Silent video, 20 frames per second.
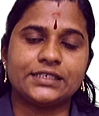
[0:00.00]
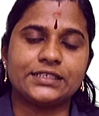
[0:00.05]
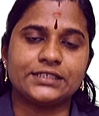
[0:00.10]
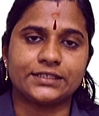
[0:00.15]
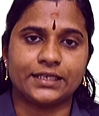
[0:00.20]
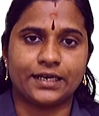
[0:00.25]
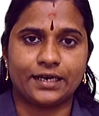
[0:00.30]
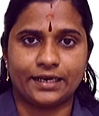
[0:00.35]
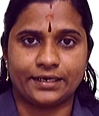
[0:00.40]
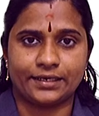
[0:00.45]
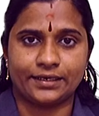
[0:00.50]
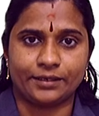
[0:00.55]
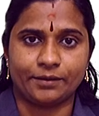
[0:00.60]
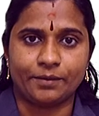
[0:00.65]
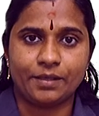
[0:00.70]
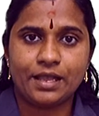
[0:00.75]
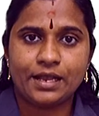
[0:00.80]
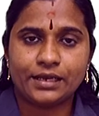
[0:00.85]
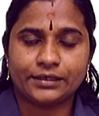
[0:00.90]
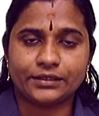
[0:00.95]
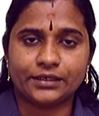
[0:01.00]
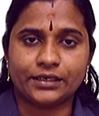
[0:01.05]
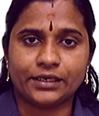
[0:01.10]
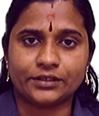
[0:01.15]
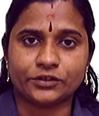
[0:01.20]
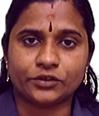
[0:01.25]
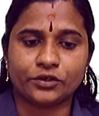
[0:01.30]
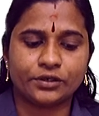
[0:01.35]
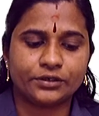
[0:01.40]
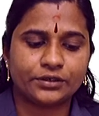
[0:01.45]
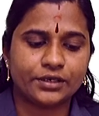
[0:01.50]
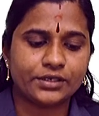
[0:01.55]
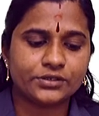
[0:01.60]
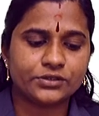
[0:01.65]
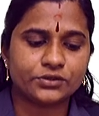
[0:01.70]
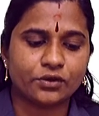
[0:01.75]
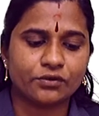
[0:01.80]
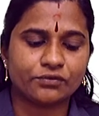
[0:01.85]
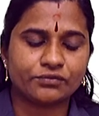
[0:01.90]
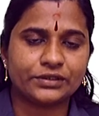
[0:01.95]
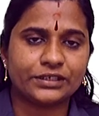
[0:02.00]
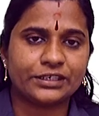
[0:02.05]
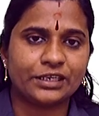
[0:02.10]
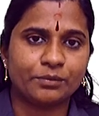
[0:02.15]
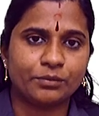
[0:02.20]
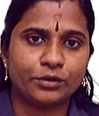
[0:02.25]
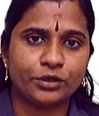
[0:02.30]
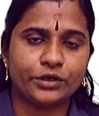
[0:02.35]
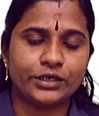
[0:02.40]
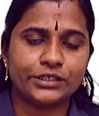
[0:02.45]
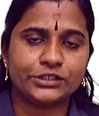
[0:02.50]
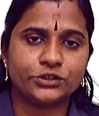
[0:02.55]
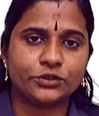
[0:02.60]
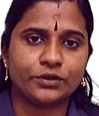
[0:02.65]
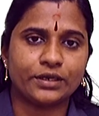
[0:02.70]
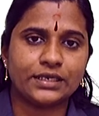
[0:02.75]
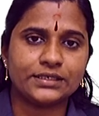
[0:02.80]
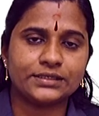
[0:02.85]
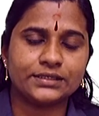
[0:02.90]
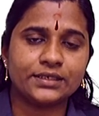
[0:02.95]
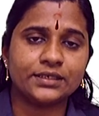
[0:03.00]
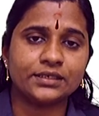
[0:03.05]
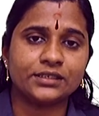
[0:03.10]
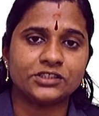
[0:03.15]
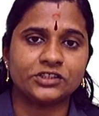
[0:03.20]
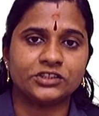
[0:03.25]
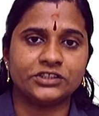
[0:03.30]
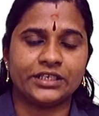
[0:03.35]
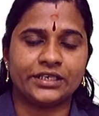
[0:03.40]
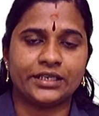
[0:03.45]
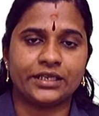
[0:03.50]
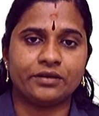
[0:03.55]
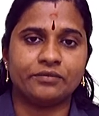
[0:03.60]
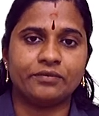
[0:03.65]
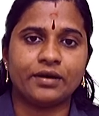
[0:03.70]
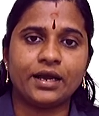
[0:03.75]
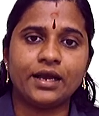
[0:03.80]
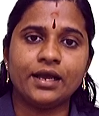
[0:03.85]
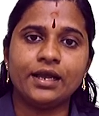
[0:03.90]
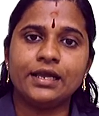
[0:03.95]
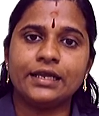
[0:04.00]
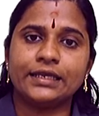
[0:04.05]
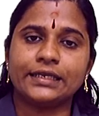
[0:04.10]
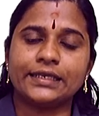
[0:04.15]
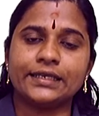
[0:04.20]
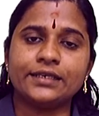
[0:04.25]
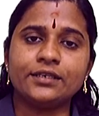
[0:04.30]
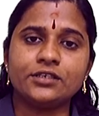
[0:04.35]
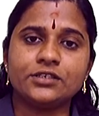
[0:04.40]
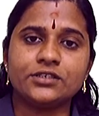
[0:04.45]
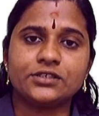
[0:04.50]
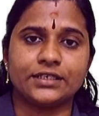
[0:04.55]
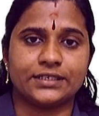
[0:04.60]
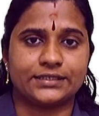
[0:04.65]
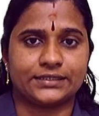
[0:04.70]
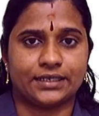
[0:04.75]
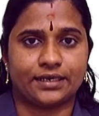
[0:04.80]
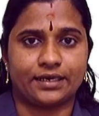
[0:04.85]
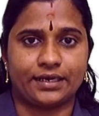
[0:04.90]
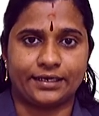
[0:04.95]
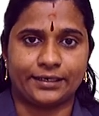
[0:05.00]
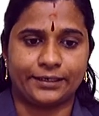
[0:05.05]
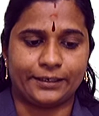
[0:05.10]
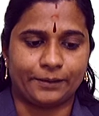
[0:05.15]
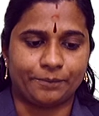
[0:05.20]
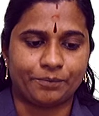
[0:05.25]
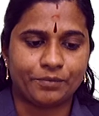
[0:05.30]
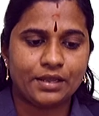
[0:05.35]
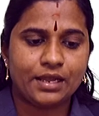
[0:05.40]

Switzerland. The headquarters of the WHO is in Geneva in Switzerland.